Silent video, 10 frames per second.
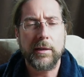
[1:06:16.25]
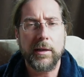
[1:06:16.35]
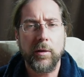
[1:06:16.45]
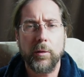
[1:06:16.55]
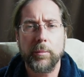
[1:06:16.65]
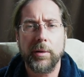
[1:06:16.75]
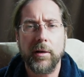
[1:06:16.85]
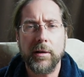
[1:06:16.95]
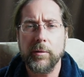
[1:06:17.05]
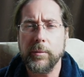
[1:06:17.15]
a whole
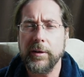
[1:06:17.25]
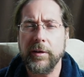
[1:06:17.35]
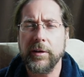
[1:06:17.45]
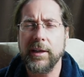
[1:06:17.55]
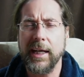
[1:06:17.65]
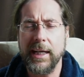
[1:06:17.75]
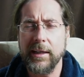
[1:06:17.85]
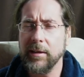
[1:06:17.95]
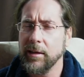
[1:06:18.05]
park with 10